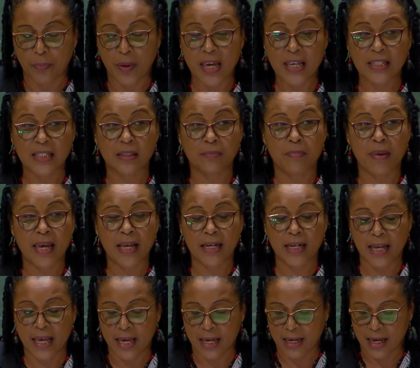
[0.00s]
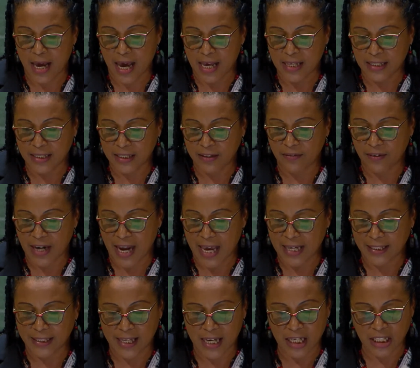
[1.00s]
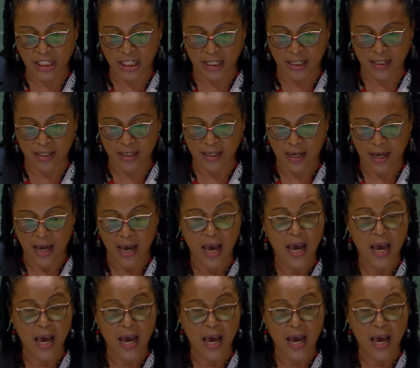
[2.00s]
peace building and civilization